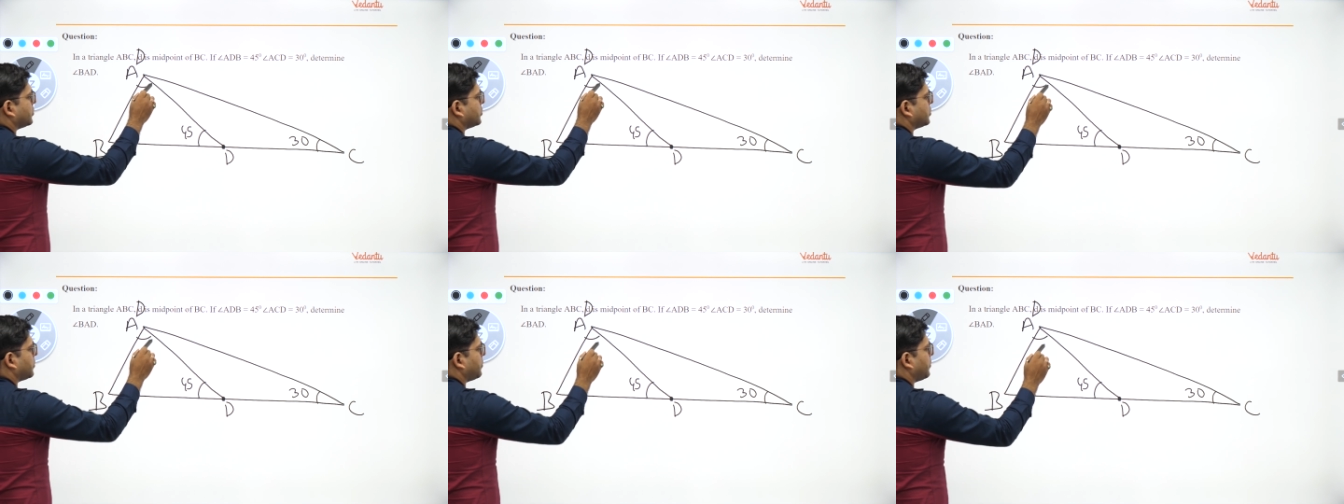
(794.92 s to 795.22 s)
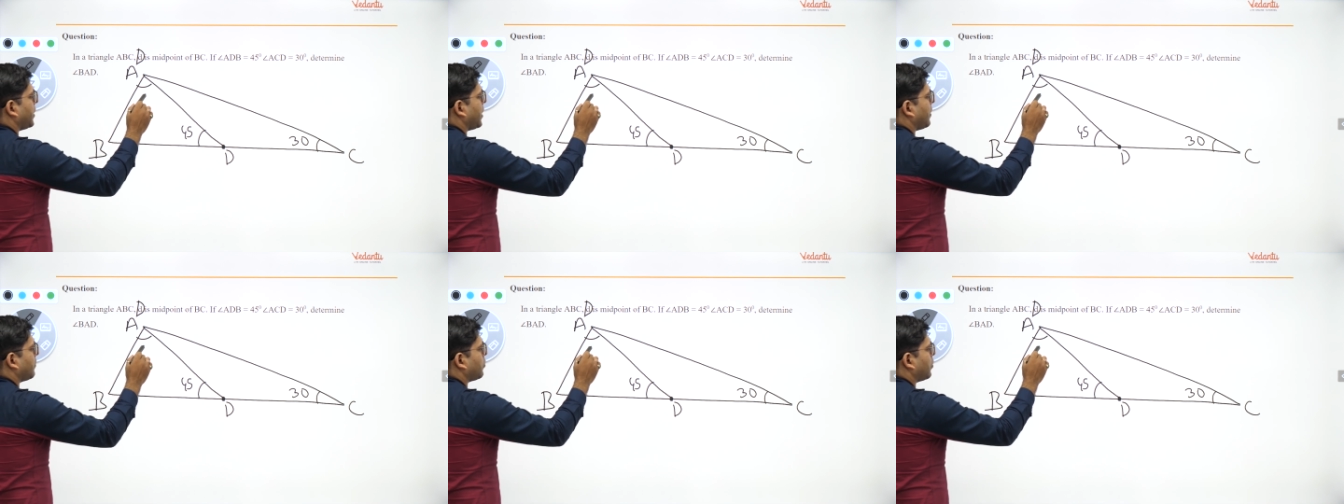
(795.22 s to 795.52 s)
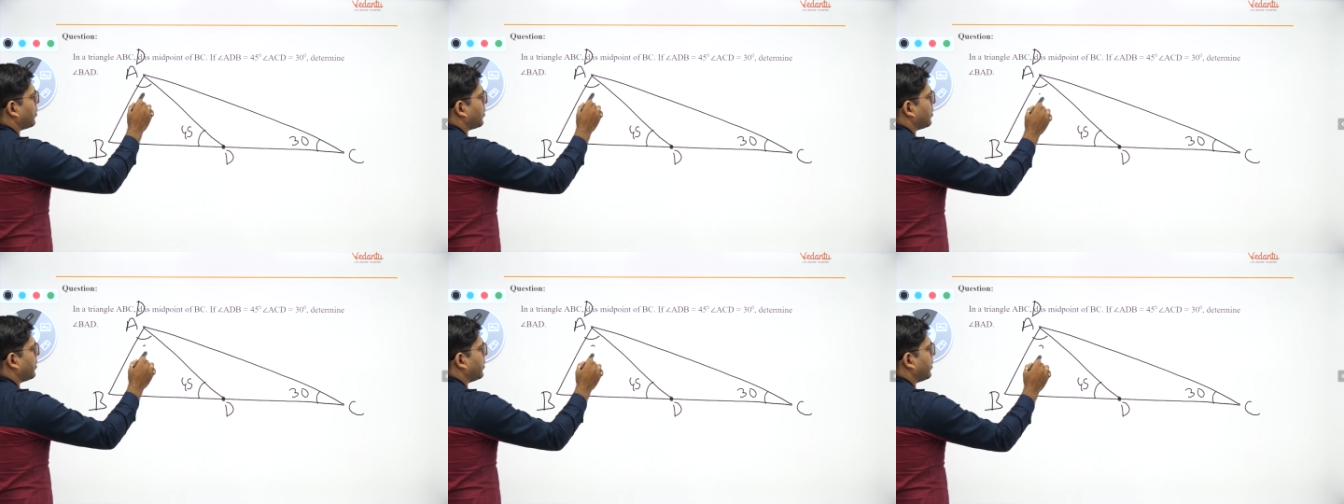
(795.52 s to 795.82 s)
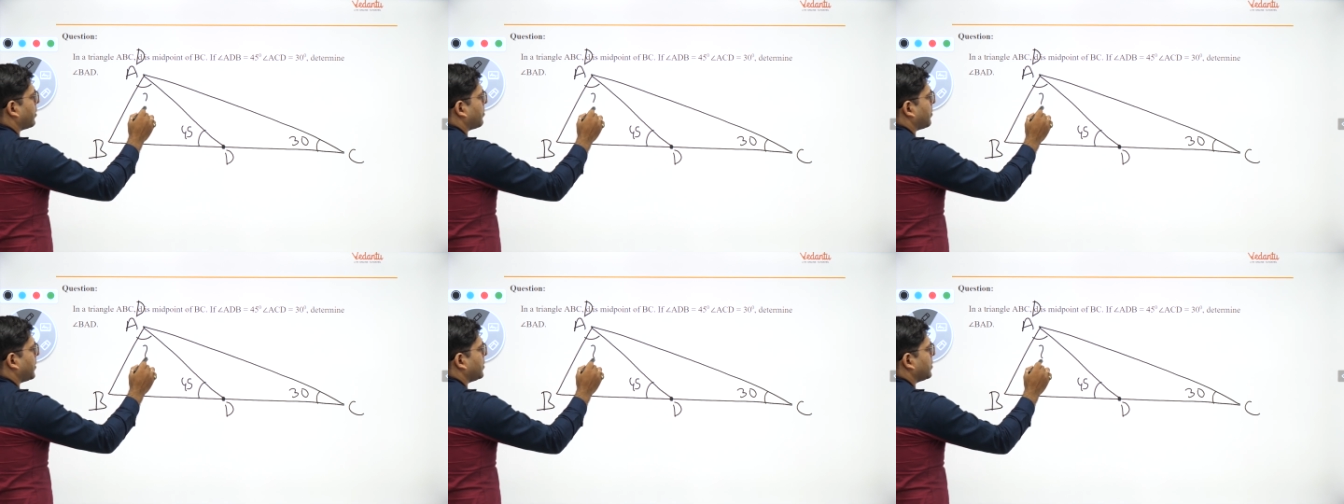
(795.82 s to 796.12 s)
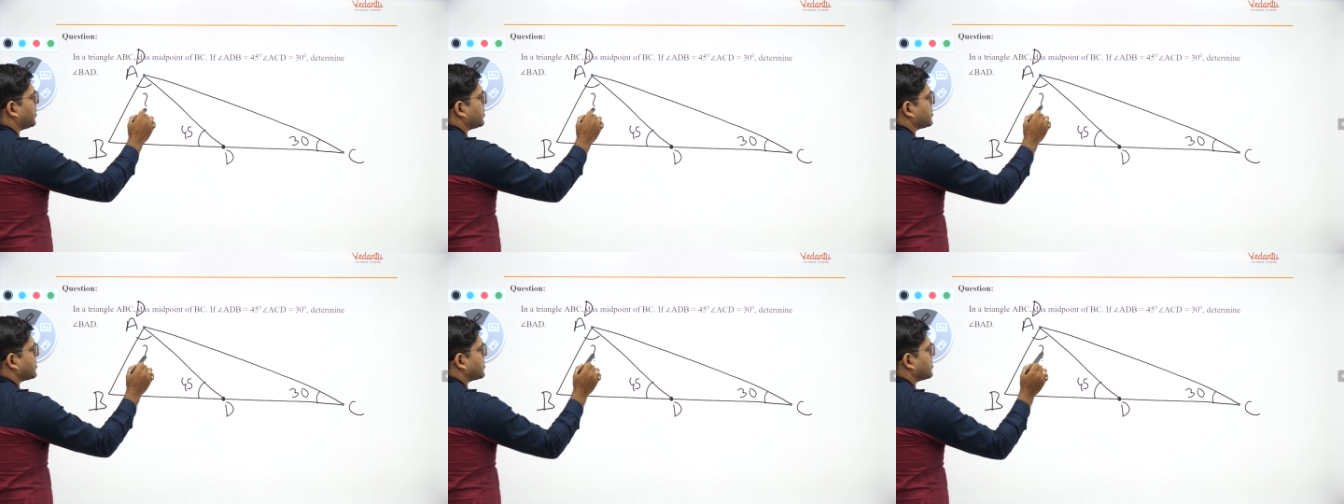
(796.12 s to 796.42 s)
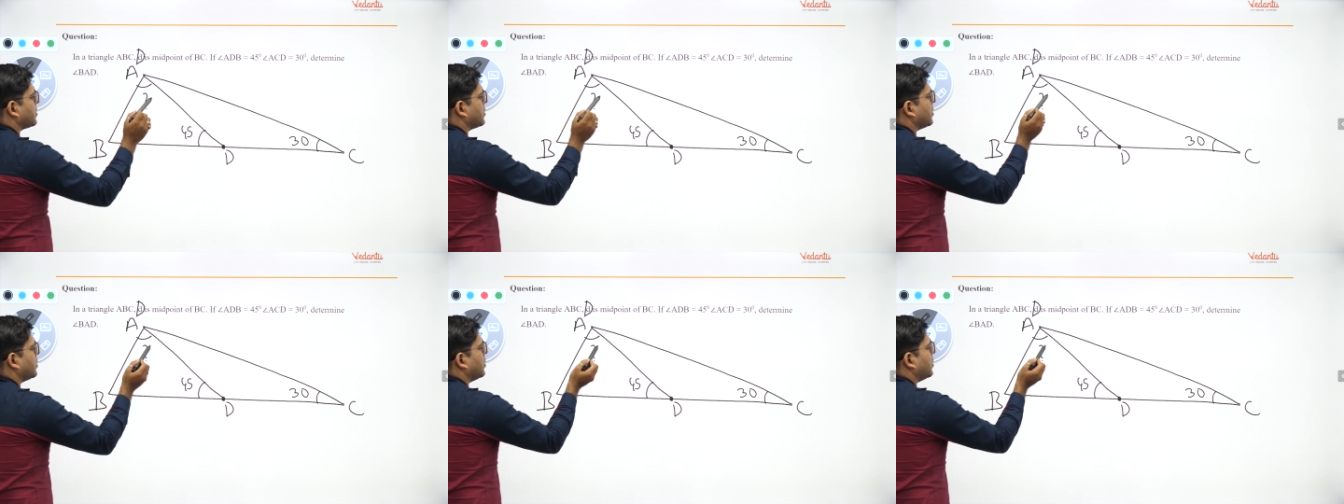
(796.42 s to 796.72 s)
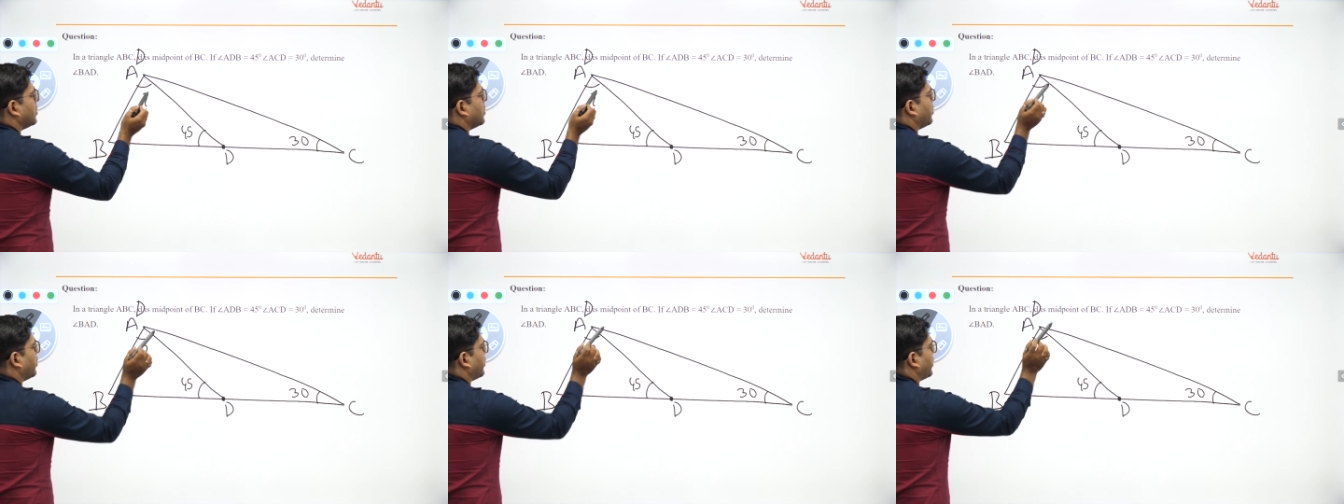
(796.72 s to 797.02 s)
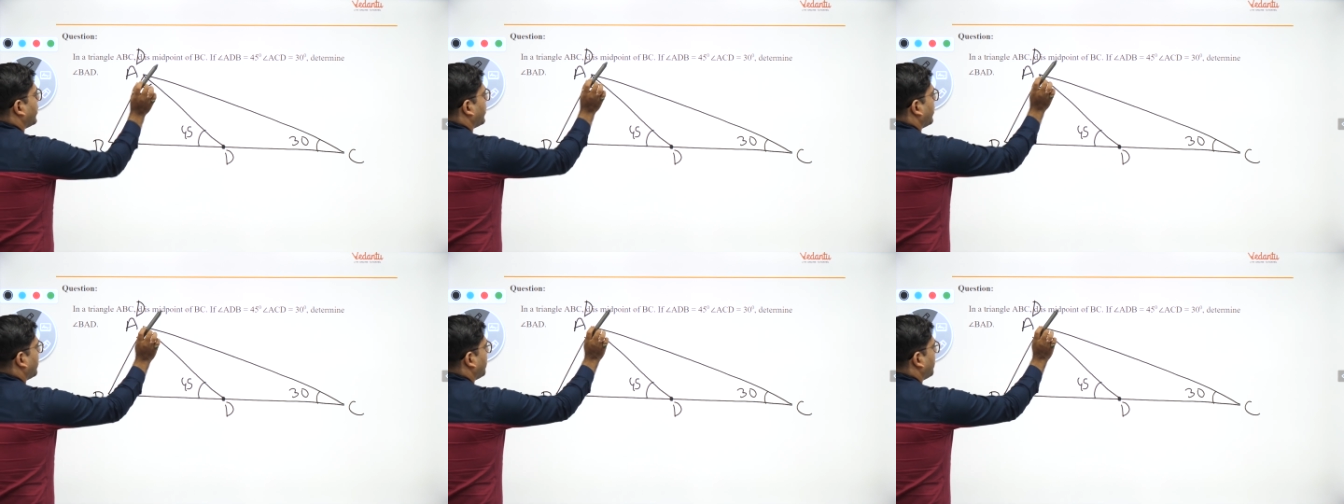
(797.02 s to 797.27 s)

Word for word: So we have to determine this or let